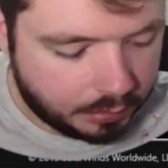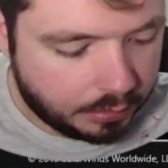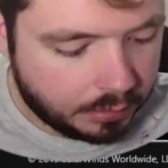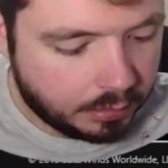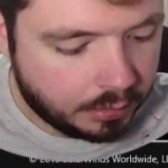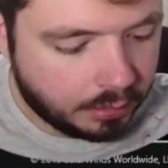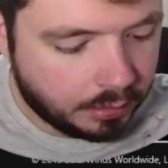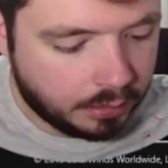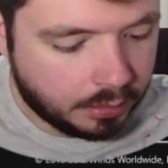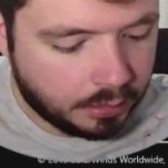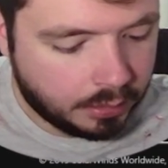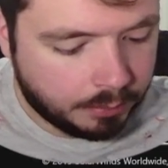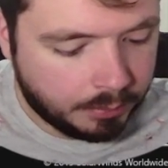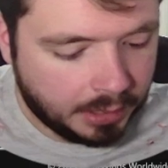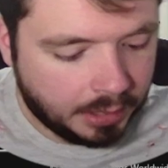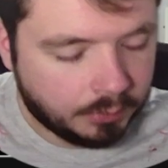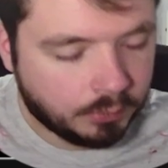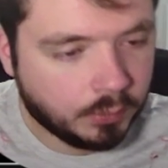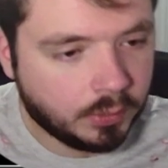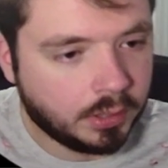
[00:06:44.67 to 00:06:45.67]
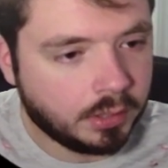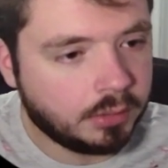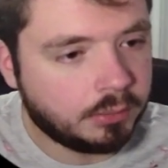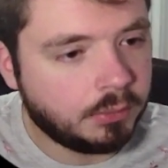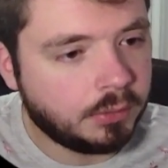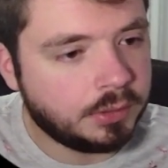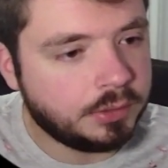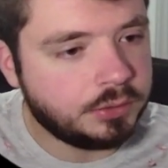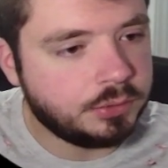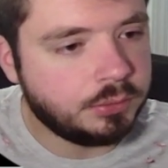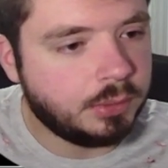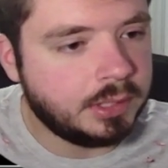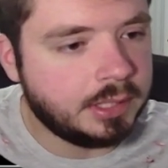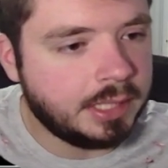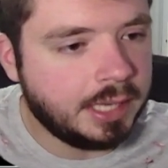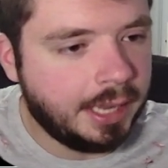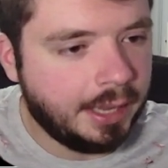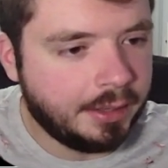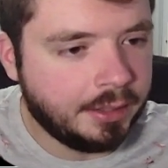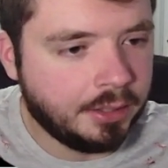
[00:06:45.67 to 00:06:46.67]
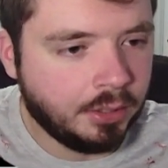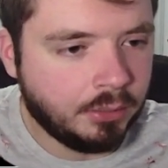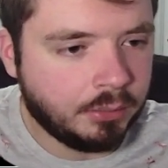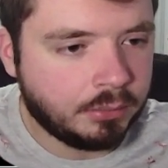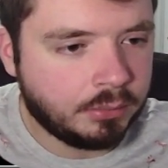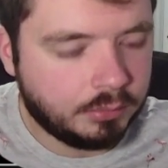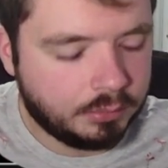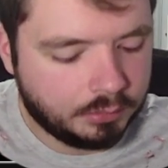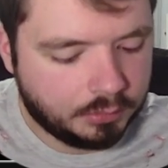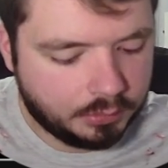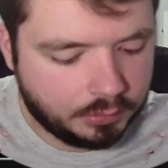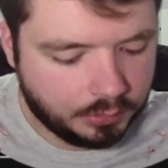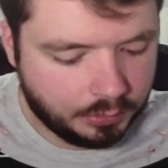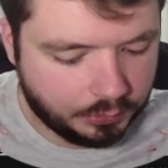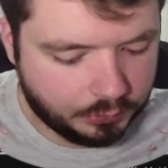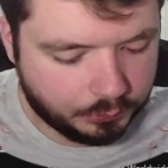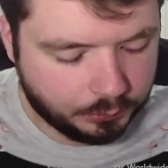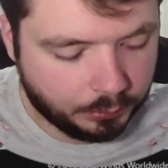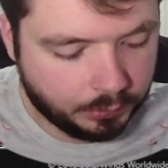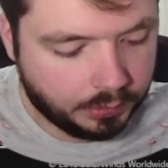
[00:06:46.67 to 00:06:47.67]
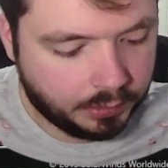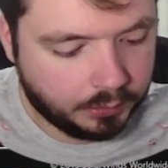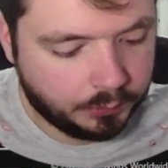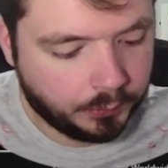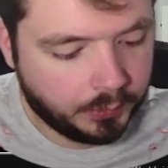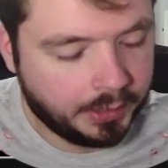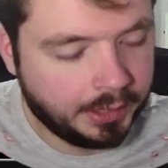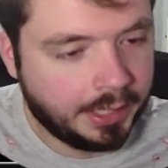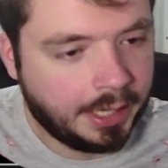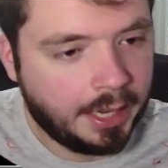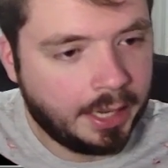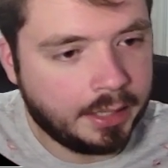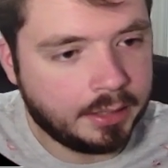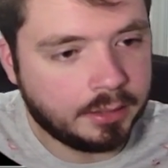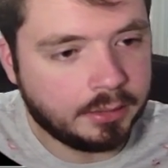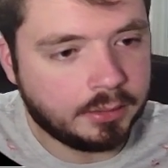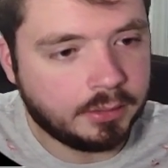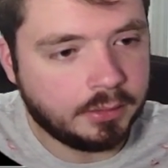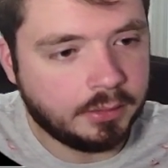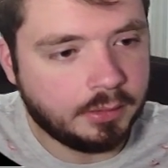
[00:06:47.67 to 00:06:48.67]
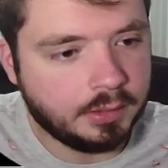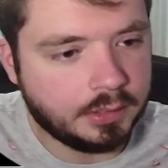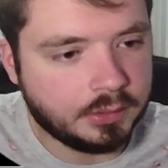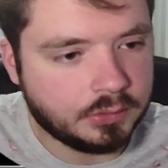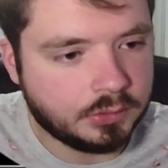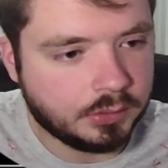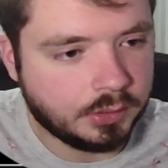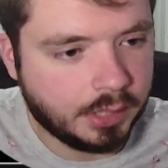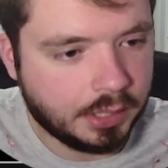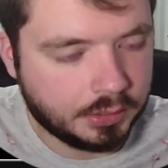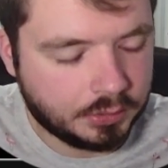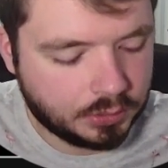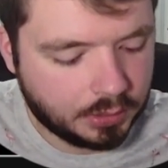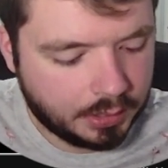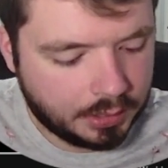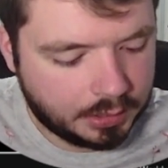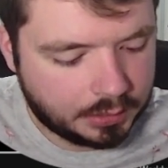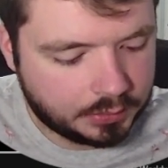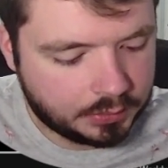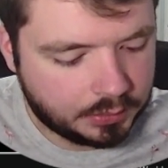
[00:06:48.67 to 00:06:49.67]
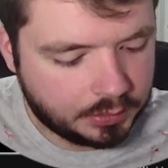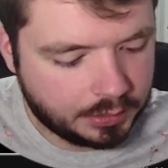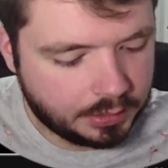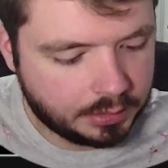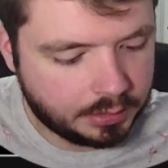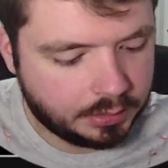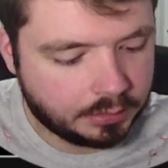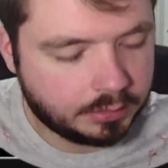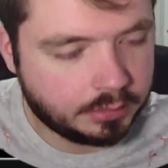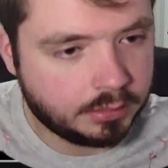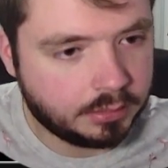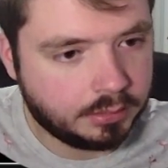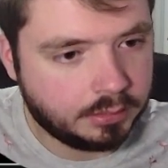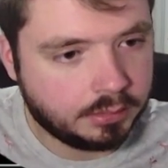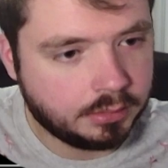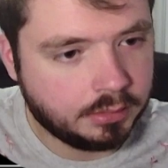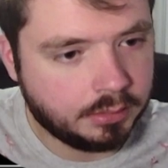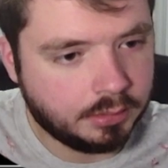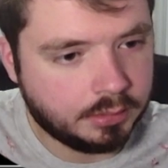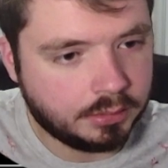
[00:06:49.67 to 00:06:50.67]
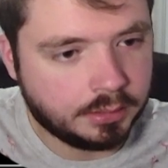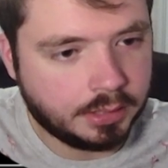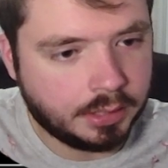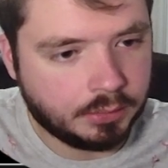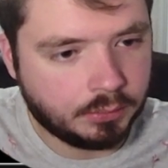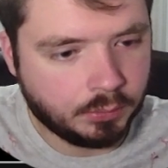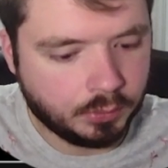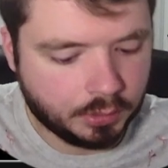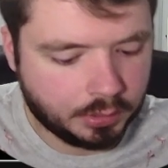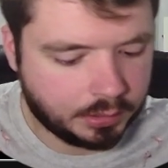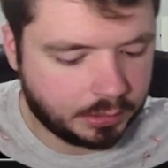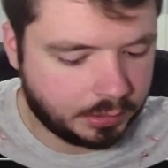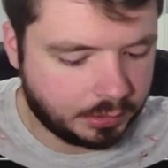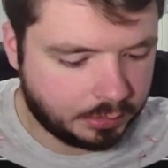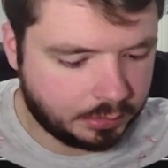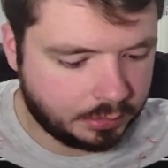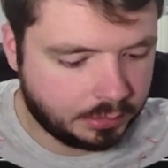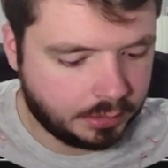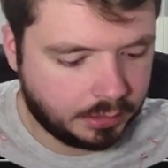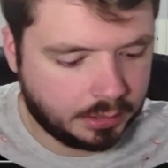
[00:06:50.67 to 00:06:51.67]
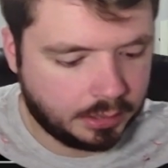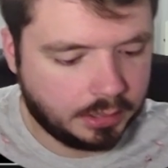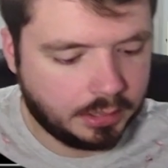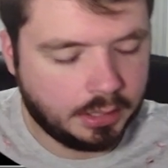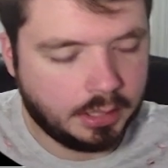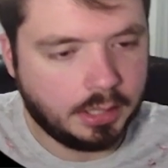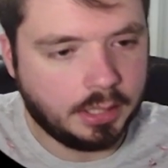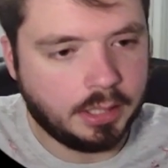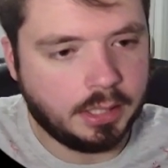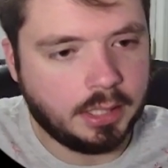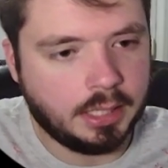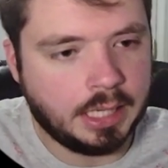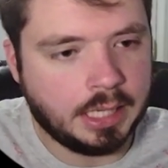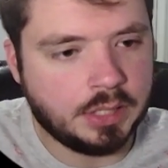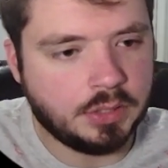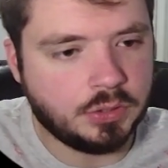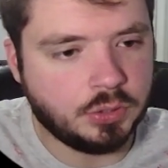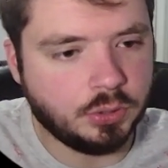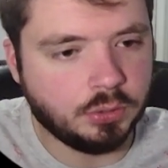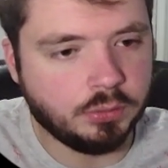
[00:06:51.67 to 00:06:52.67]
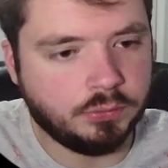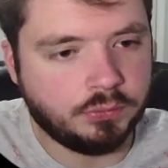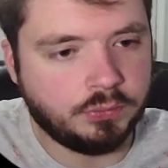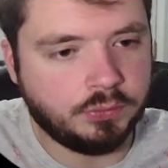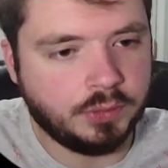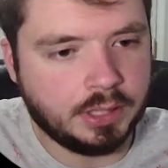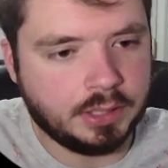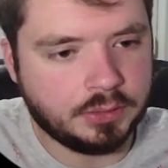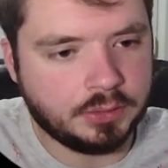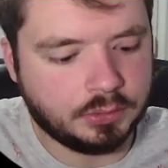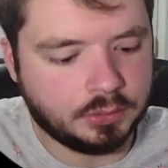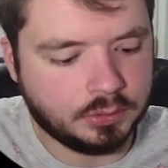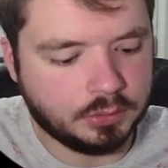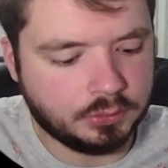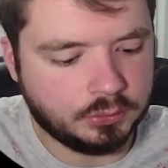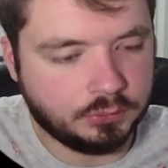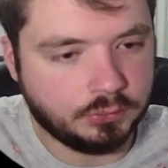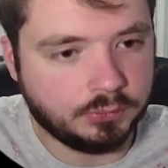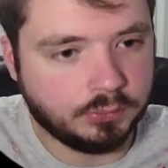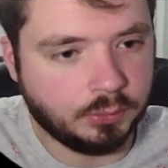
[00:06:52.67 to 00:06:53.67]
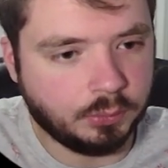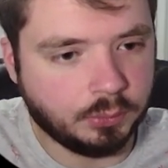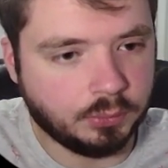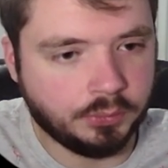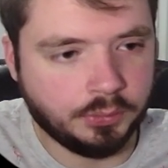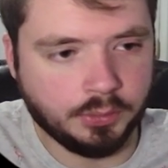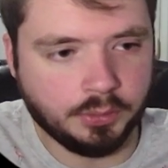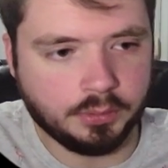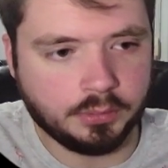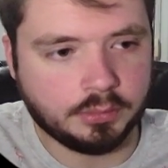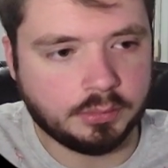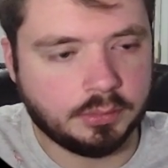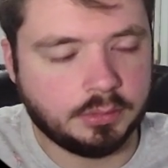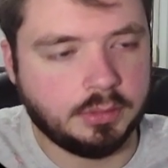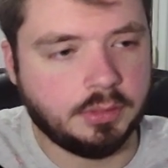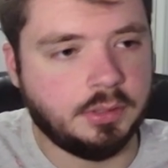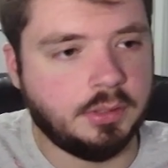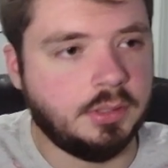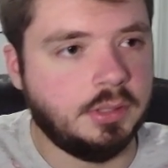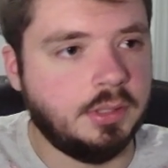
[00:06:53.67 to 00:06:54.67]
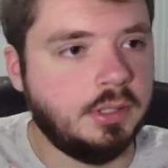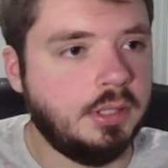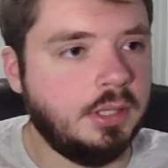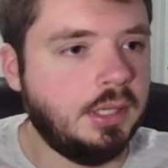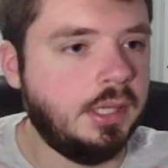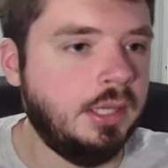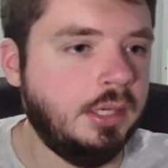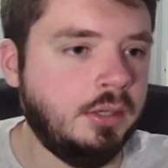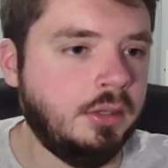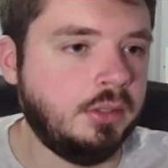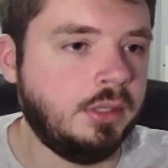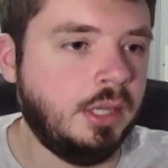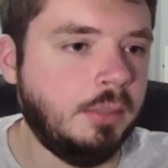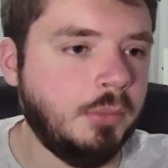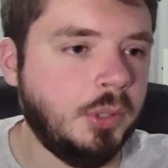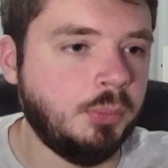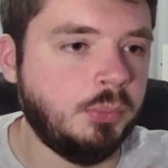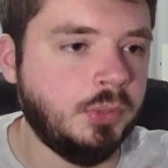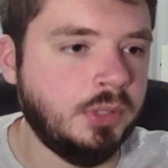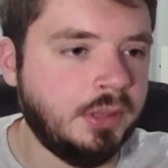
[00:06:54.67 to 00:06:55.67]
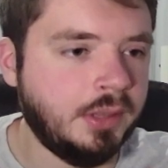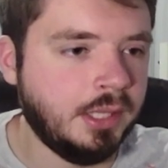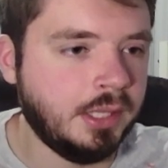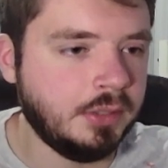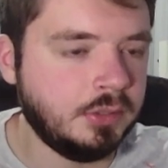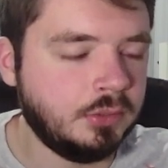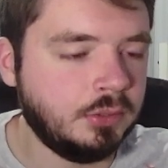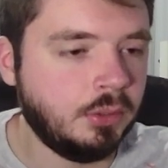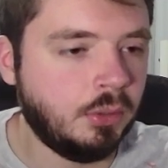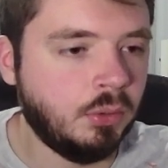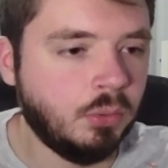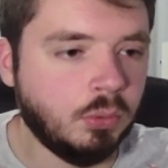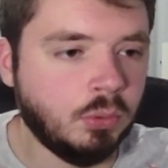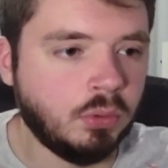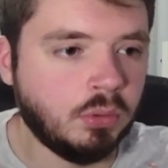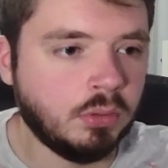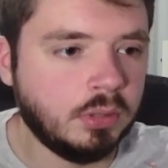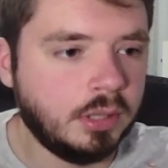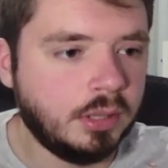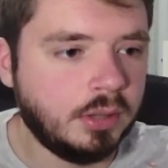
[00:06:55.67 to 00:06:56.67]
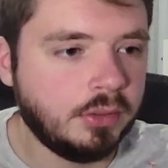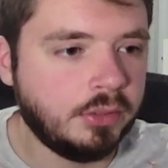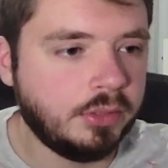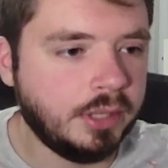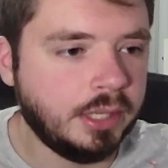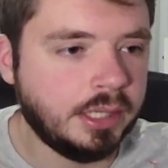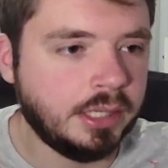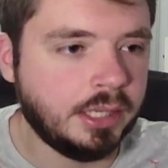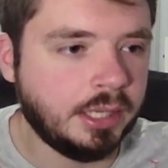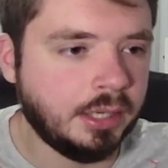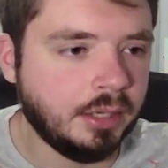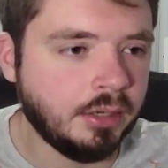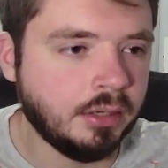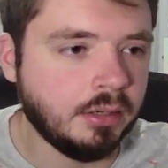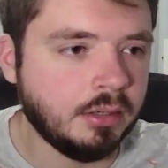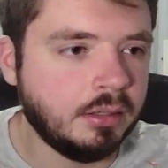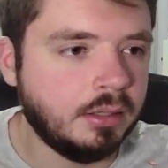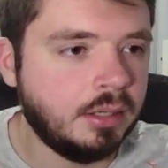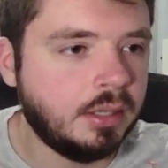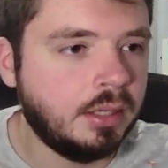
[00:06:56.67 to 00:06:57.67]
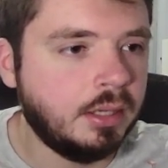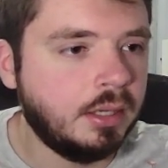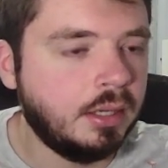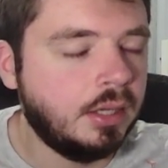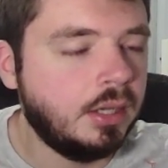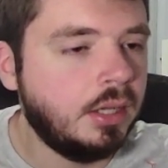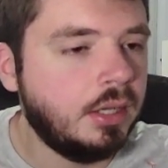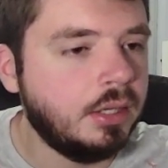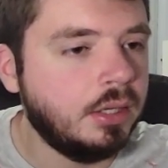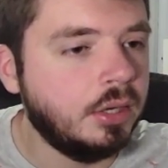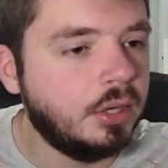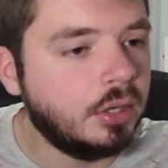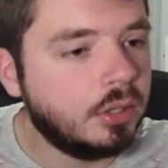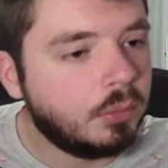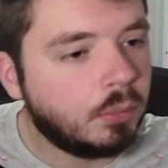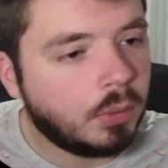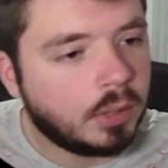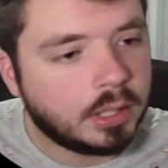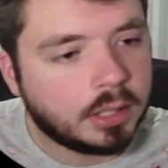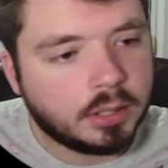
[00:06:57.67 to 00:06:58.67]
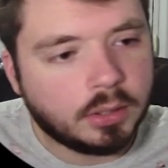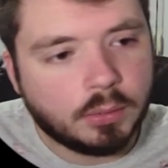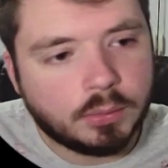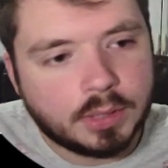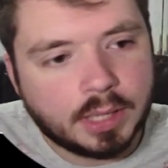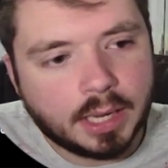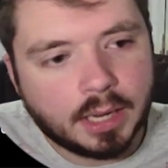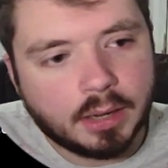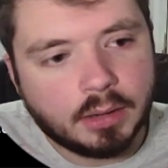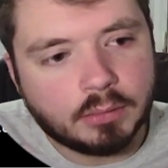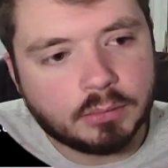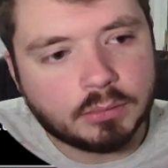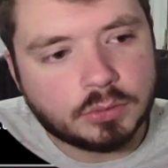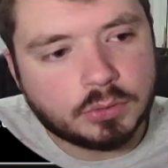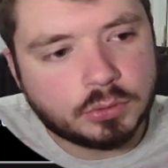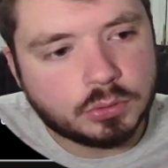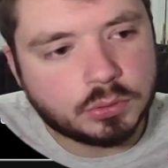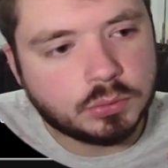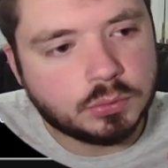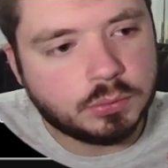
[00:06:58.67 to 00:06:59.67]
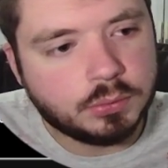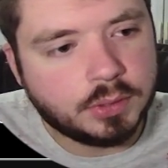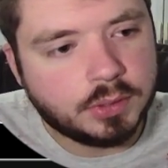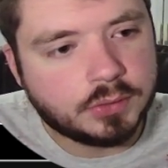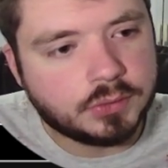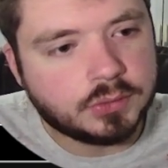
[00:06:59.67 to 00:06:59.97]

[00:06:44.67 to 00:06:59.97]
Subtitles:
And we're going to want to do a nano, because we're going to want to edit the /etc network interfaces folder. And it'll come up with this whole thing here. You're going to want to go down to this